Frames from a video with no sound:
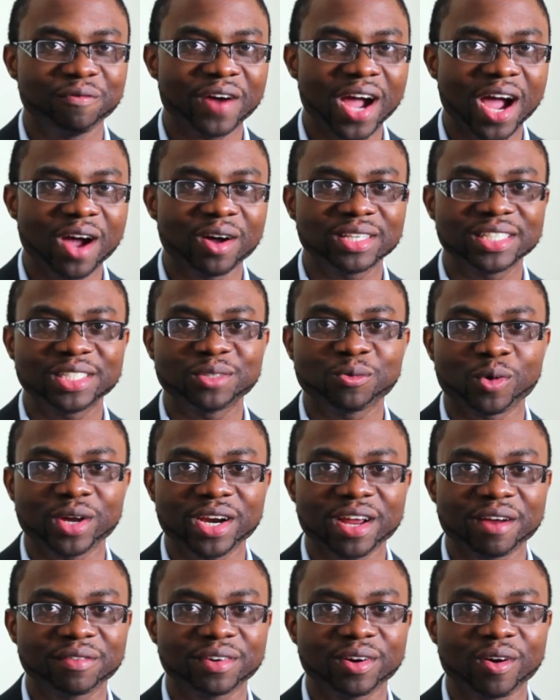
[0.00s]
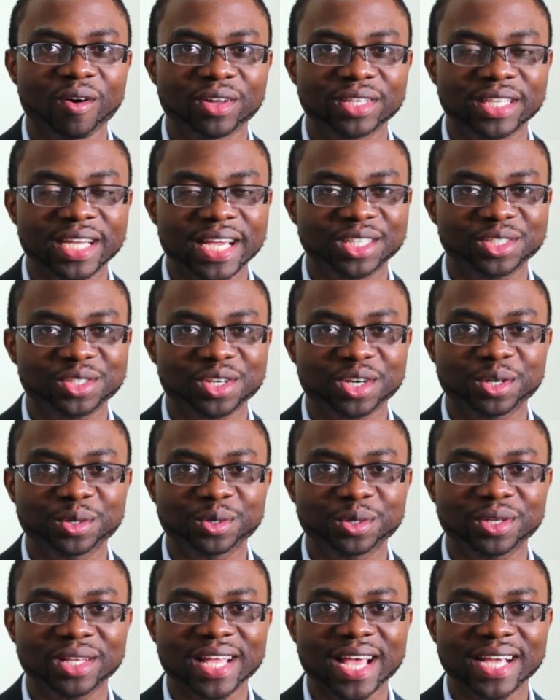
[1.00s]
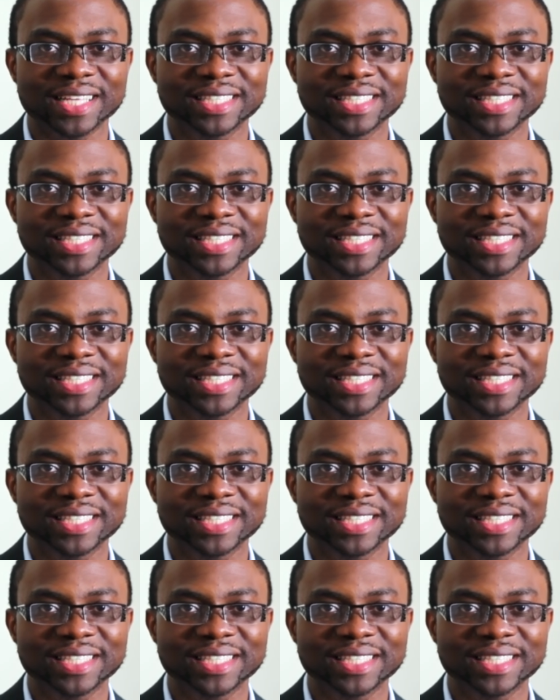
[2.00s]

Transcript: violin, whatever, all the extracurricular